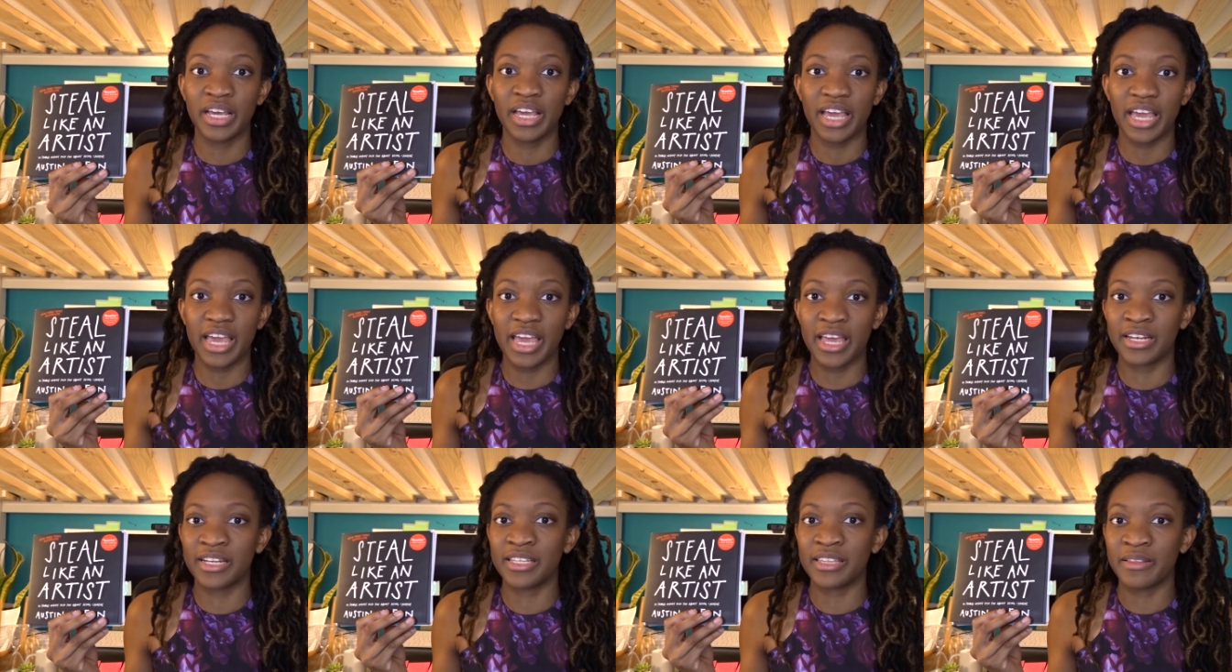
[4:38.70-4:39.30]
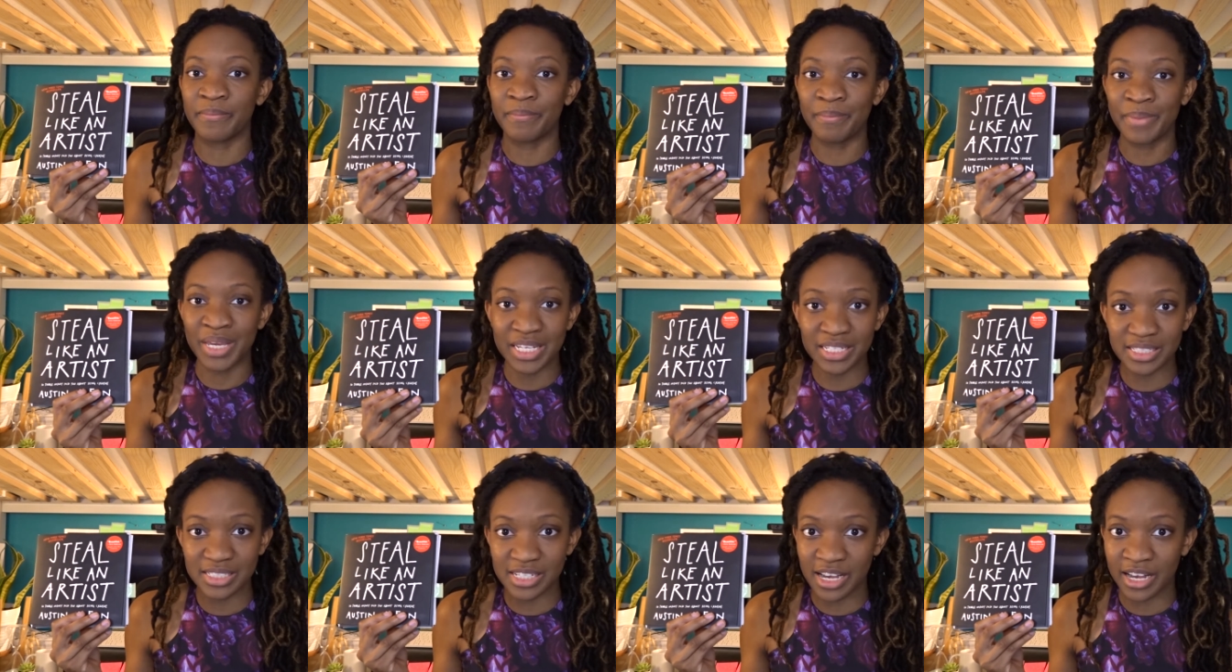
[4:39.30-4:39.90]
And in the
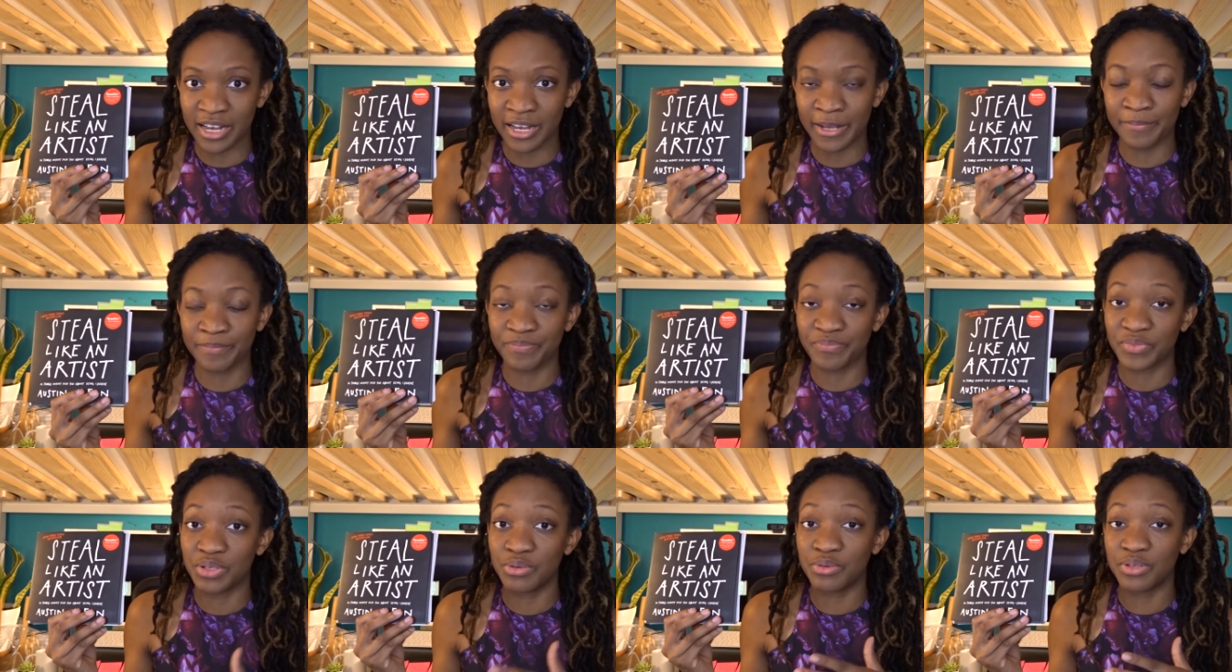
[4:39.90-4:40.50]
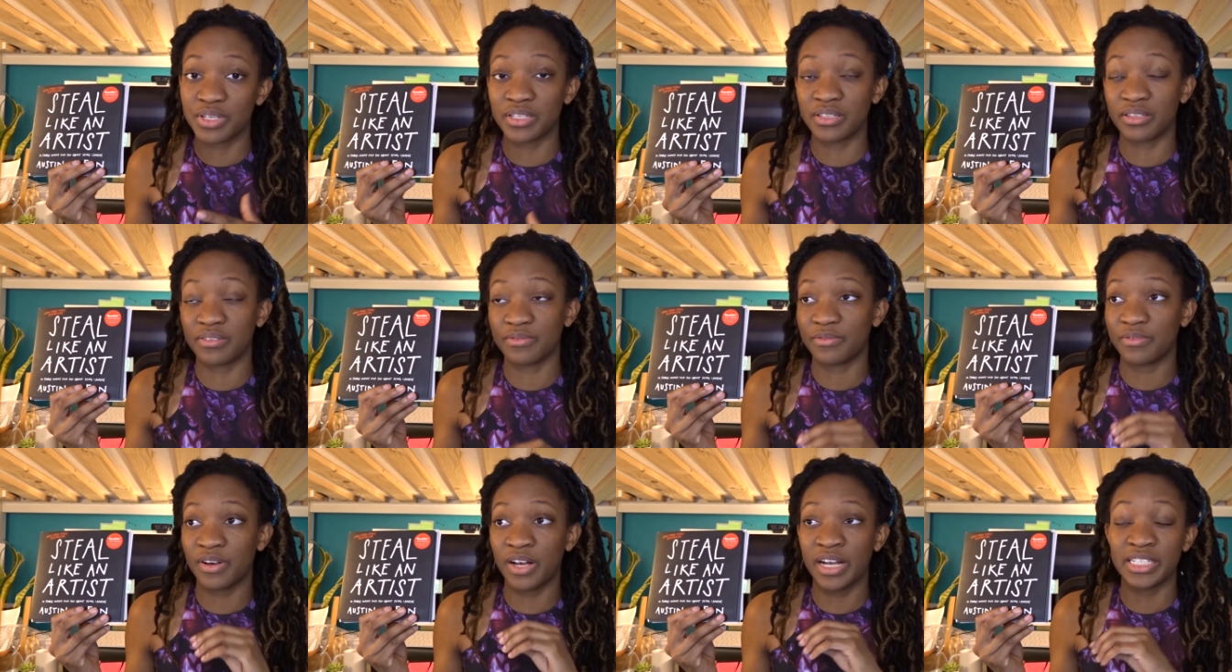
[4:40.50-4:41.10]
meantime, you can
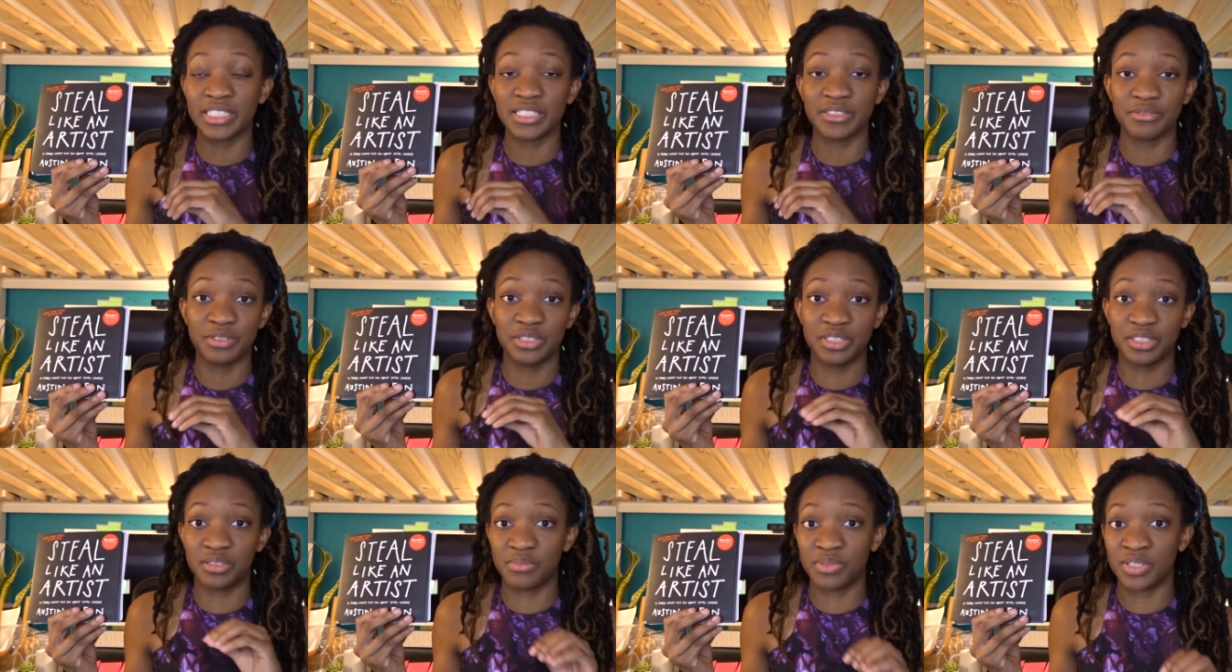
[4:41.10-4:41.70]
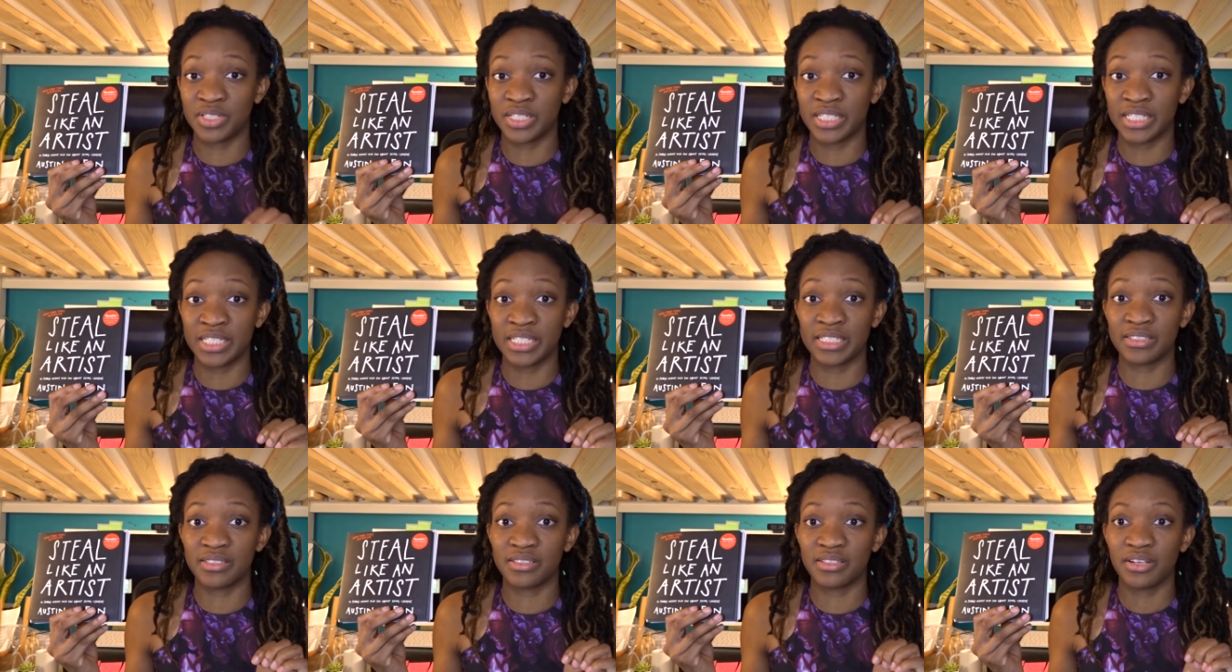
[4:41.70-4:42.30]
find different
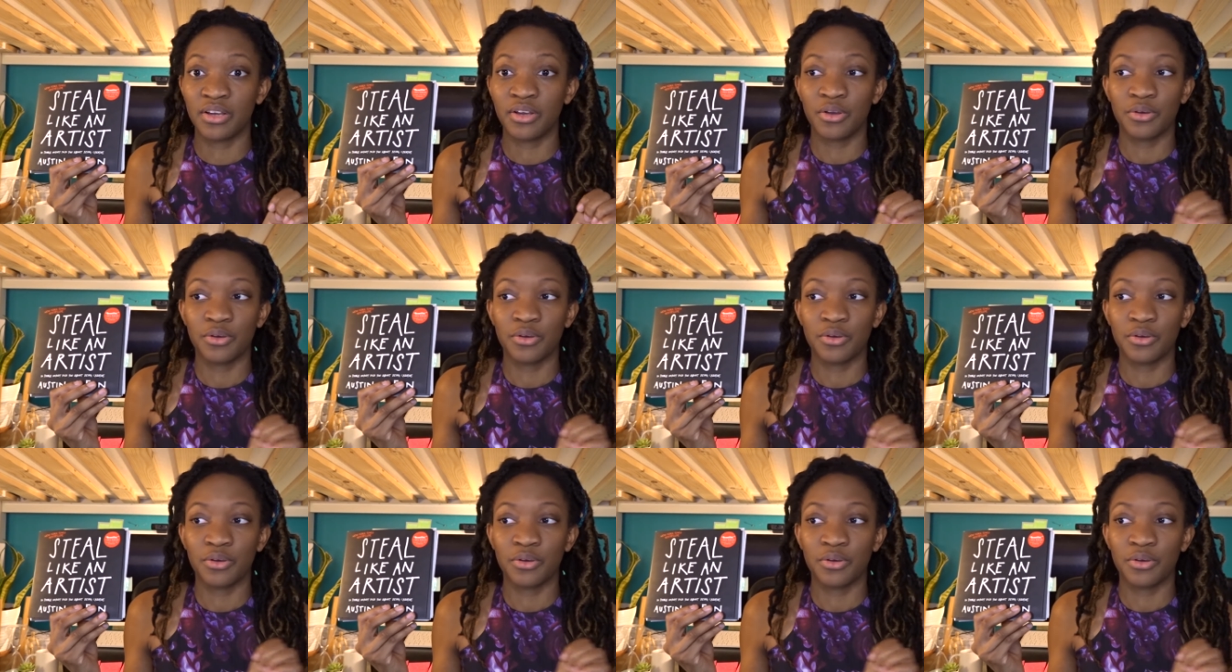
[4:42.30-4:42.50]
communities,